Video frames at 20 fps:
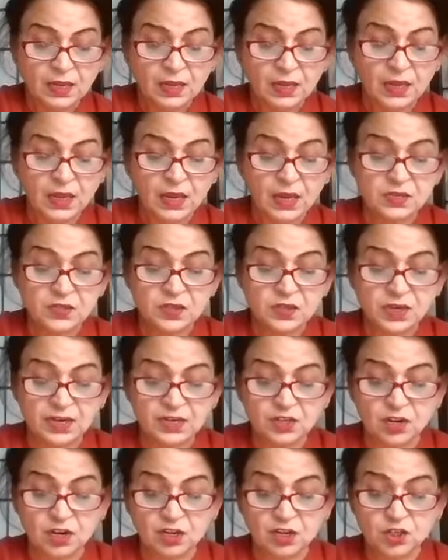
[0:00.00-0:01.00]
He has
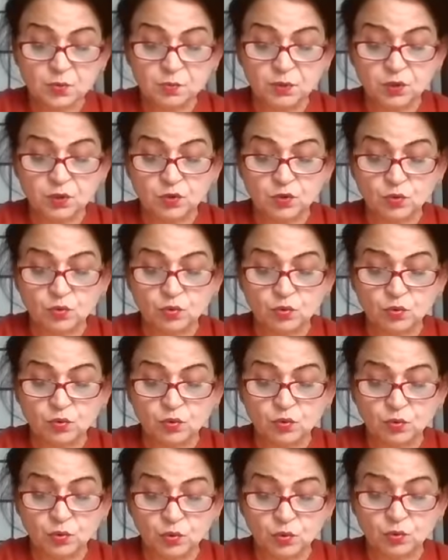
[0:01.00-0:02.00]
sent Lakshman to
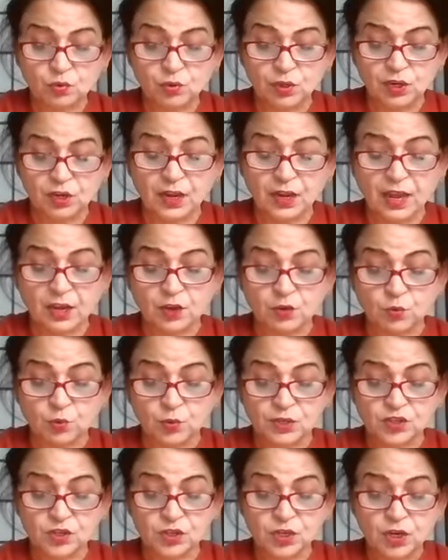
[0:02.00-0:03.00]
you in
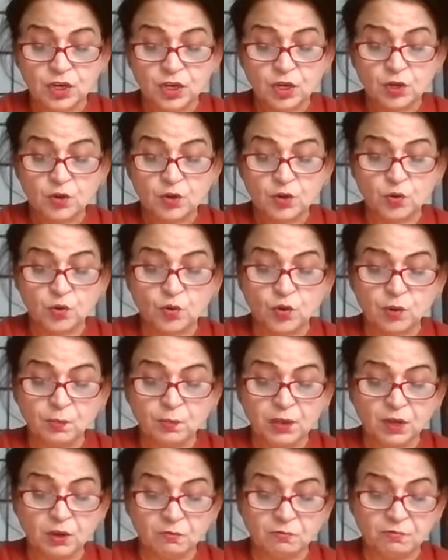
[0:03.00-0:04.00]
anguish. Don't
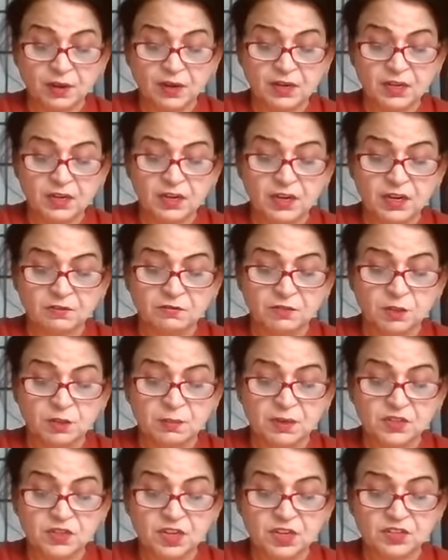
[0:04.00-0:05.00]
be offended if the
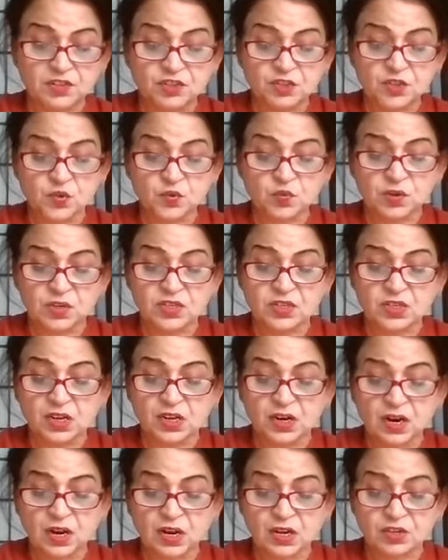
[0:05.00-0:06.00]
messenger's words
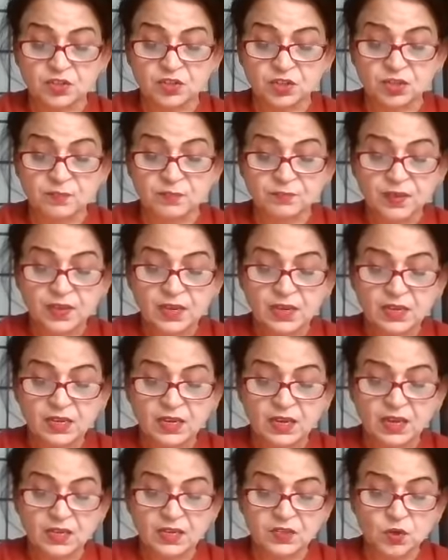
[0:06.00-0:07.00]
are harsh.
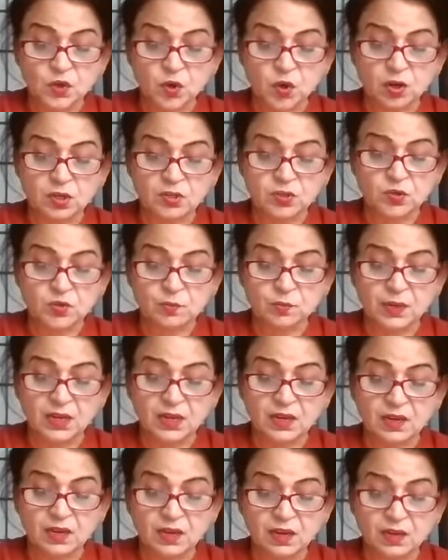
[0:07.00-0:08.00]
He has cause to
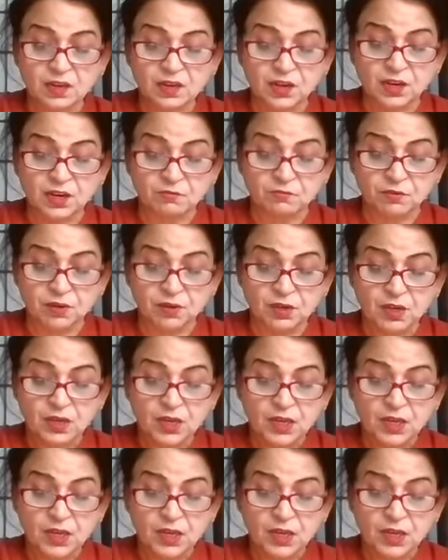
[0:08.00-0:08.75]
be aggrieved.